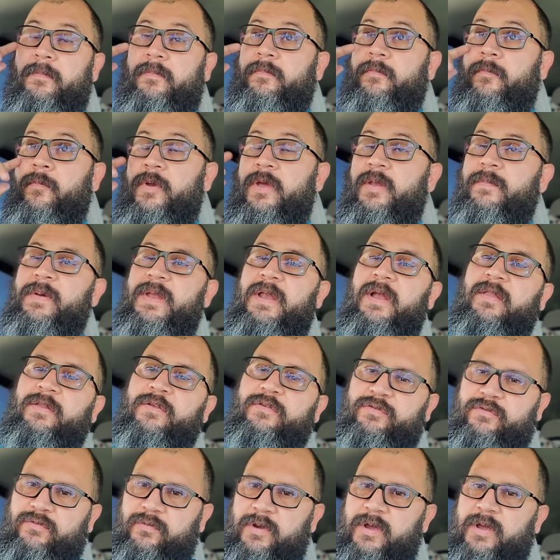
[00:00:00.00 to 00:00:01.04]
we had been on the
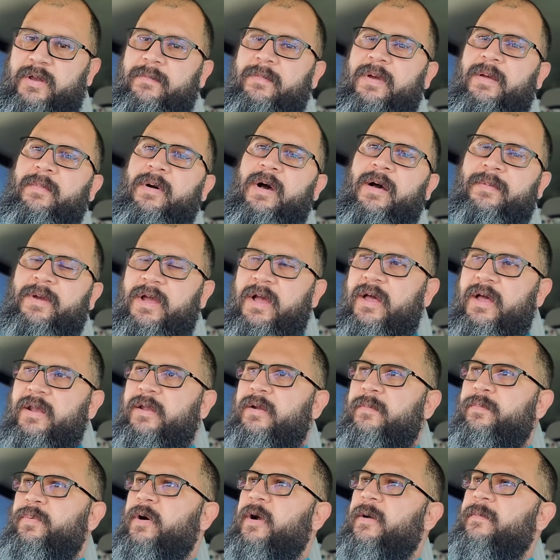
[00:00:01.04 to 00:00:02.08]
street. My mom had gotten
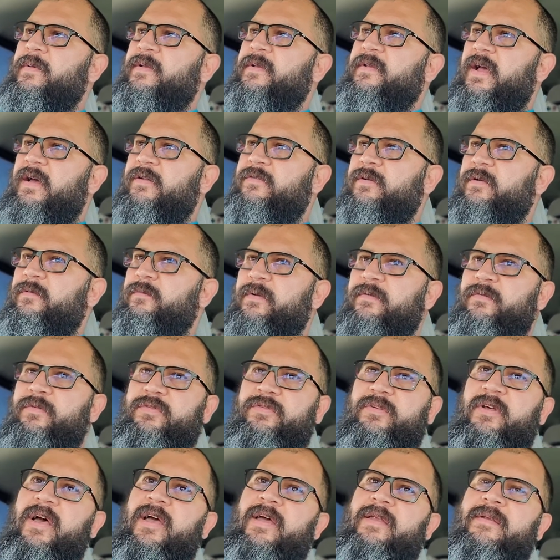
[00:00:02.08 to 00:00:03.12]
an apartment downtown
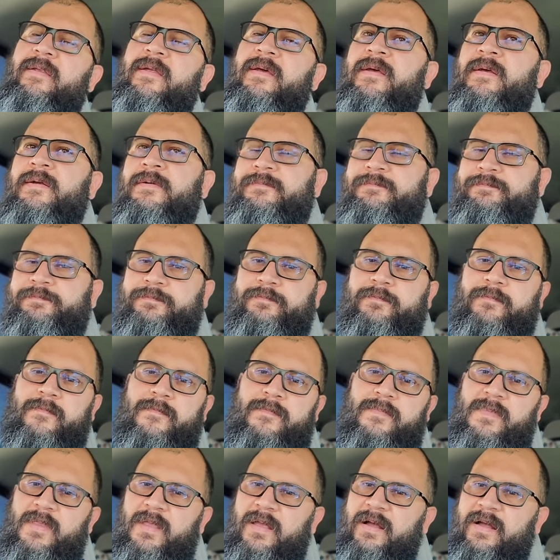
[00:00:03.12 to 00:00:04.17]
Riverside.
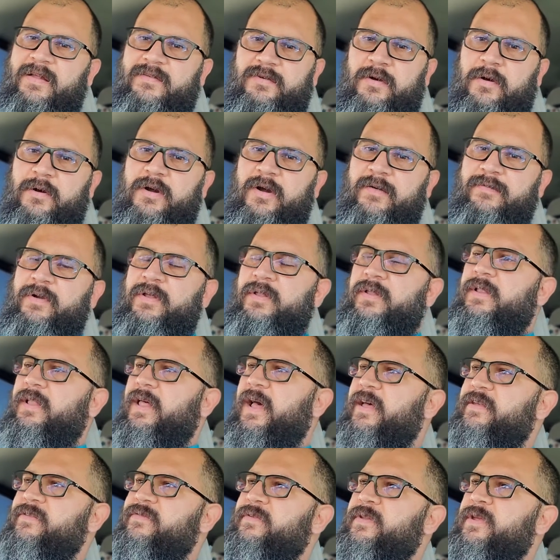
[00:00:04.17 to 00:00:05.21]
That's all covered in the
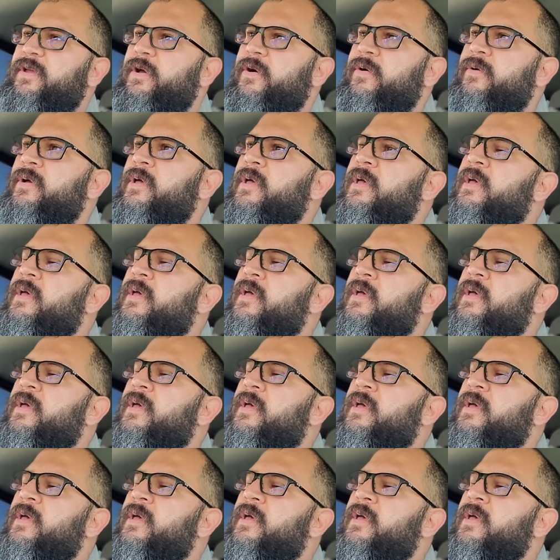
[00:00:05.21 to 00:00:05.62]
last video.